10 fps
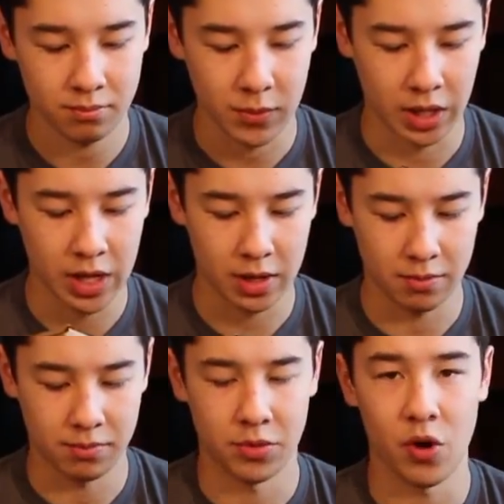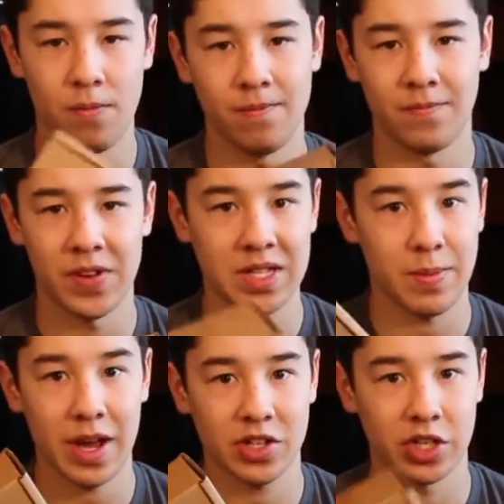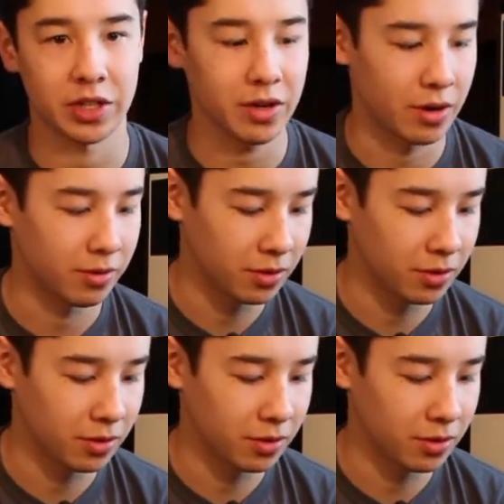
again, no fancy packaging there.